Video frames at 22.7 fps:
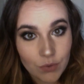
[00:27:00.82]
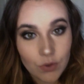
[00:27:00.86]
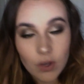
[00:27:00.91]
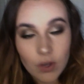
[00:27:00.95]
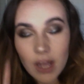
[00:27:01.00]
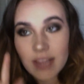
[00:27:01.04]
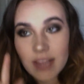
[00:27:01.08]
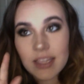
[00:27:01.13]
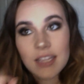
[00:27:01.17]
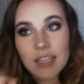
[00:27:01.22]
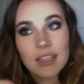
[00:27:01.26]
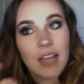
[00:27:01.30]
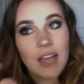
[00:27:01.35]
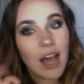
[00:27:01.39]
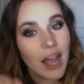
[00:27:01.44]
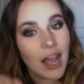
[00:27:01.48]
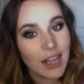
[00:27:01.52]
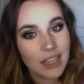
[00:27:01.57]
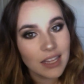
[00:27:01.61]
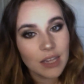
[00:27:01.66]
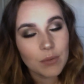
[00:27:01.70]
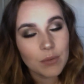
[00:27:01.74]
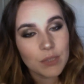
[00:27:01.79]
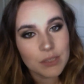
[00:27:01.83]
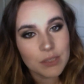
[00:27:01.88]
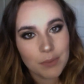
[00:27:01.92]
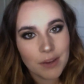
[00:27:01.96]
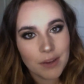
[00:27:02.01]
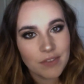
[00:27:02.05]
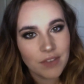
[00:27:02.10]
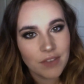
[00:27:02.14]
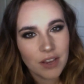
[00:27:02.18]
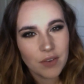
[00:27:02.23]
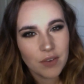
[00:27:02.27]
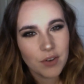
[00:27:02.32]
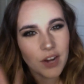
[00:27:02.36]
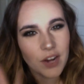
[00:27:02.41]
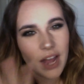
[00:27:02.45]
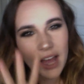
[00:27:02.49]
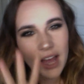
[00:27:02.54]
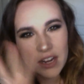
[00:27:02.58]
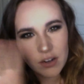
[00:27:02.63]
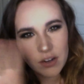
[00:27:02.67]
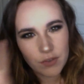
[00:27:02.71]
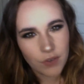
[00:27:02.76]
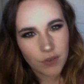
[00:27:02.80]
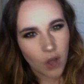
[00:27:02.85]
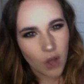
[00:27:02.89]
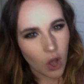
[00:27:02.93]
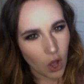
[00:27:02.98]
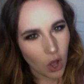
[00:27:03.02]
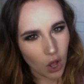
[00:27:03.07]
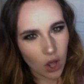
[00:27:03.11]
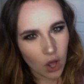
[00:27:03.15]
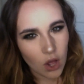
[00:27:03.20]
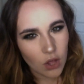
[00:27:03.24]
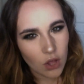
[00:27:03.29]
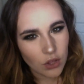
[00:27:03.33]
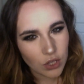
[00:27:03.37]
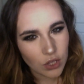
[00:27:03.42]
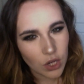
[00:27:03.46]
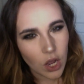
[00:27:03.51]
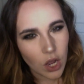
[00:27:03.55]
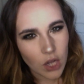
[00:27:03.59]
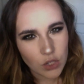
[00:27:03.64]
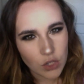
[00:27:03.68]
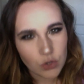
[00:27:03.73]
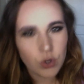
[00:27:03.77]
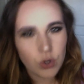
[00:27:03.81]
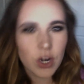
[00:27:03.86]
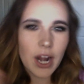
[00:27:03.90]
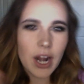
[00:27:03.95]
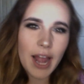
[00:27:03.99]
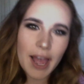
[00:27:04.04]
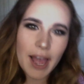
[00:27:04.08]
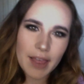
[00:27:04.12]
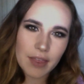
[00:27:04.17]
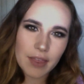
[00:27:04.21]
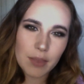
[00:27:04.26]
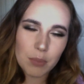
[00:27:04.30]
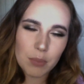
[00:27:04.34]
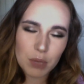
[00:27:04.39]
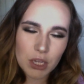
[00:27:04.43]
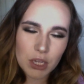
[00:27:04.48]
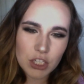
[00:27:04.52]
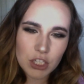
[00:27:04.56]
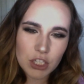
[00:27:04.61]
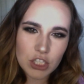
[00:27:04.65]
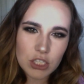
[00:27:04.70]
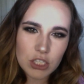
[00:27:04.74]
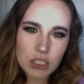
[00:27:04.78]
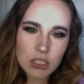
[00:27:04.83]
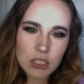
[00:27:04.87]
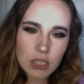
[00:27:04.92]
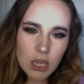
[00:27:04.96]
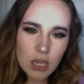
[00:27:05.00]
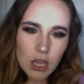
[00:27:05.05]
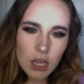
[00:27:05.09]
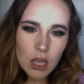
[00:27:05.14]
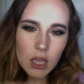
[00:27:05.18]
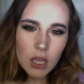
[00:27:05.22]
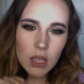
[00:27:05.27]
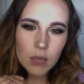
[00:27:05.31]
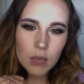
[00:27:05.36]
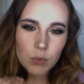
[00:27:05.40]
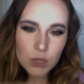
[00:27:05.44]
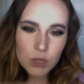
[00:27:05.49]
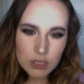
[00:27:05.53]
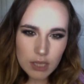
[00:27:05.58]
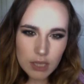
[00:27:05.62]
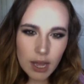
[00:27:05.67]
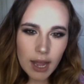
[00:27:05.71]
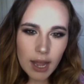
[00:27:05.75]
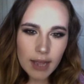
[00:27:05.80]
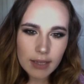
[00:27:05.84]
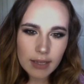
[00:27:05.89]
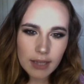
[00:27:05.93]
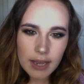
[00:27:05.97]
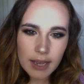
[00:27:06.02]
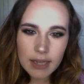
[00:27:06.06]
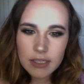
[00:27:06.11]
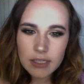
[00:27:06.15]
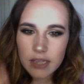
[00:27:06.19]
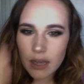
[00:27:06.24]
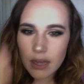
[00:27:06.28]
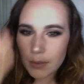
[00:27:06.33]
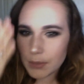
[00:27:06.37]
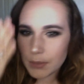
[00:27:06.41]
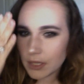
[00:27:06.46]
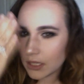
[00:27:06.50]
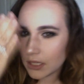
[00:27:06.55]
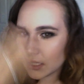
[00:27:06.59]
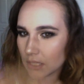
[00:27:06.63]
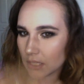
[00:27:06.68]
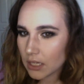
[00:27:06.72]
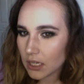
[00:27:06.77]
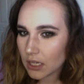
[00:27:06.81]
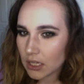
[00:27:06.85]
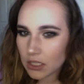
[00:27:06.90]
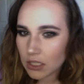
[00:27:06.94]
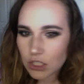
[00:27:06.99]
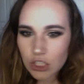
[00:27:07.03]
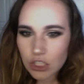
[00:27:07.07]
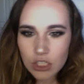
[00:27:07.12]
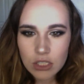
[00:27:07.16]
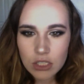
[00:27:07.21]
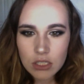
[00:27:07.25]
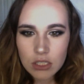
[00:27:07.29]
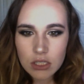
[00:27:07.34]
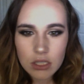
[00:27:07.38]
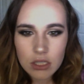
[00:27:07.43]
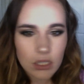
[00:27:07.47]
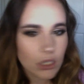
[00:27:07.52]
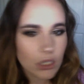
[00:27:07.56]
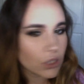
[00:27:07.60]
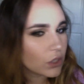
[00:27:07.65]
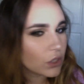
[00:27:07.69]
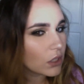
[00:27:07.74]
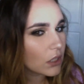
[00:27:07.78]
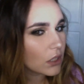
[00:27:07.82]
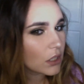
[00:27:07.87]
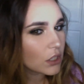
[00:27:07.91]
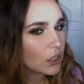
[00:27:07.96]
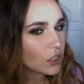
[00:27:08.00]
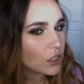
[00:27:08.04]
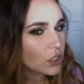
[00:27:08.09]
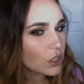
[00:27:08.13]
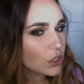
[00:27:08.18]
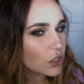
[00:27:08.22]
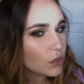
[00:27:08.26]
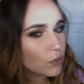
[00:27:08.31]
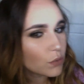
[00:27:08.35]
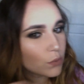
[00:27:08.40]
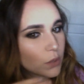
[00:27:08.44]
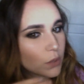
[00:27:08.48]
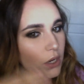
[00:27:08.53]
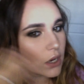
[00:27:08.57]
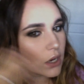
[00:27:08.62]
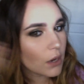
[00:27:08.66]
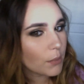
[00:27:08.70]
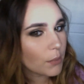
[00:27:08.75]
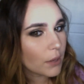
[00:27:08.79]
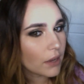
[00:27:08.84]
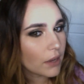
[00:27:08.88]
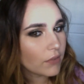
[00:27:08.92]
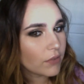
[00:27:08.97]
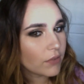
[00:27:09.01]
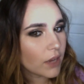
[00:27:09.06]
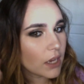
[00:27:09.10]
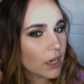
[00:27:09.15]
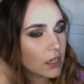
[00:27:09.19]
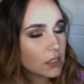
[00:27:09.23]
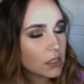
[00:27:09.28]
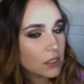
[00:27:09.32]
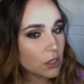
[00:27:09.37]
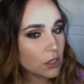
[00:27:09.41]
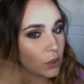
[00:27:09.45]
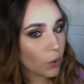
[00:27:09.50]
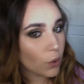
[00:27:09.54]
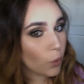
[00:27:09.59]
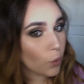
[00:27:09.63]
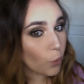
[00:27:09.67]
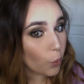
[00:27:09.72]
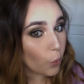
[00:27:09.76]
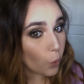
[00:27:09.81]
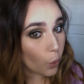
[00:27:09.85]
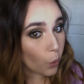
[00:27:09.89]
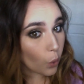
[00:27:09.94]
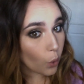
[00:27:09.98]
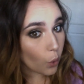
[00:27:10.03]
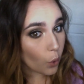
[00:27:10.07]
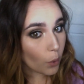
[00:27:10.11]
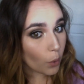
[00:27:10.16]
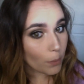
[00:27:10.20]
I think the highlight was my favorite out of all the contour and the blushes. Was the highlight. I mean, it just literally just went on my face and whoo.